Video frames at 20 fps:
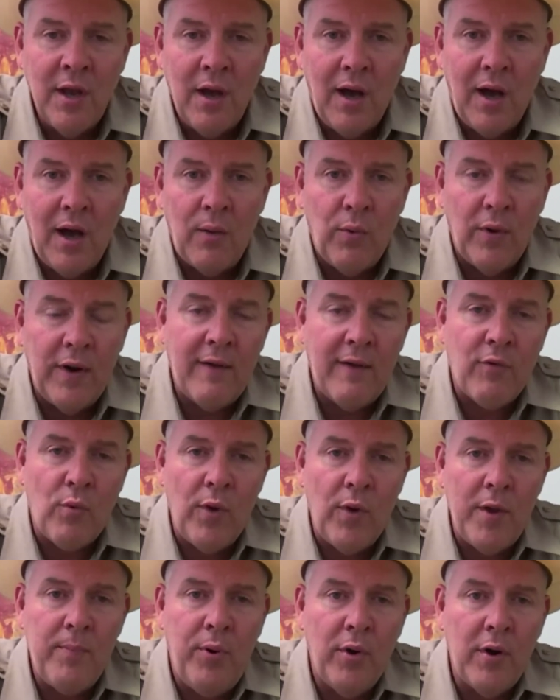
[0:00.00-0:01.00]
Uh, whenever
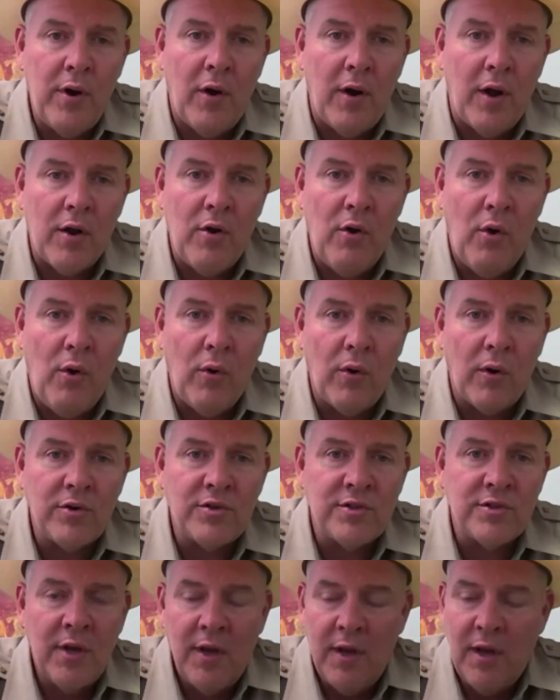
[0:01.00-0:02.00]
we put on a
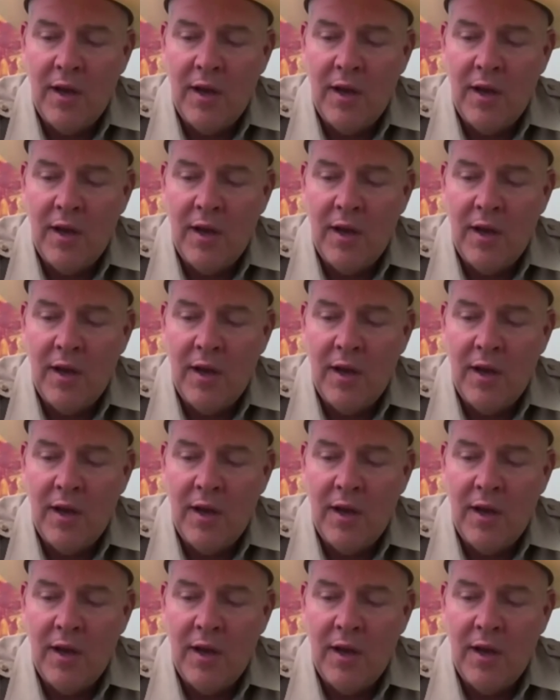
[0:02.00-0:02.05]
course,